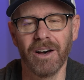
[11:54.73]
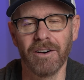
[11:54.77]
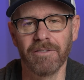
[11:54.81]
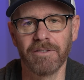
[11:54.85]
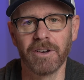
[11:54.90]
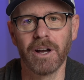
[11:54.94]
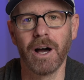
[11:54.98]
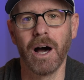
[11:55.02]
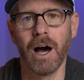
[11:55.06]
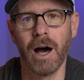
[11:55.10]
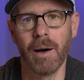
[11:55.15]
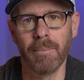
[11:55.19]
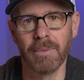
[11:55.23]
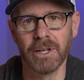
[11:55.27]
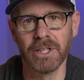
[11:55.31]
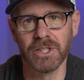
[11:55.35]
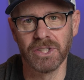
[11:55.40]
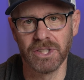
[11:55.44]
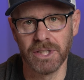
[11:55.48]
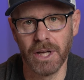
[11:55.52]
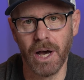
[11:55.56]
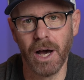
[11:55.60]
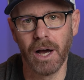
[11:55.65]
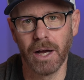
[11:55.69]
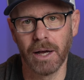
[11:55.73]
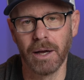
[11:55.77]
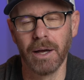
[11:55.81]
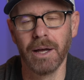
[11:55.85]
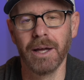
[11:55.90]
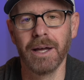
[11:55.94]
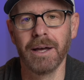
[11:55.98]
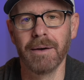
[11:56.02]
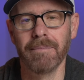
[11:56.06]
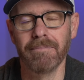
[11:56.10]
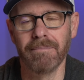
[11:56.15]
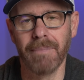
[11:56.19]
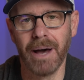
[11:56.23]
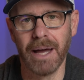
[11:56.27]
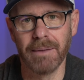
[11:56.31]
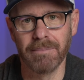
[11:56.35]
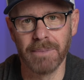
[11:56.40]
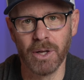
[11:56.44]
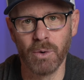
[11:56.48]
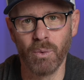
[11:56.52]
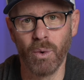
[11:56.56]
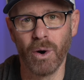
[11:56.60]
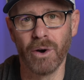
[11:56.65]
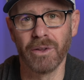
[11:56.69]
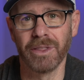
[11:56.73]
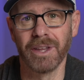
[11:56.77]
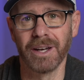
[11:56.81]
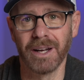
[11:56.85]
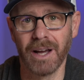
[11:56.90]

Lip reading: of common stock might be worth.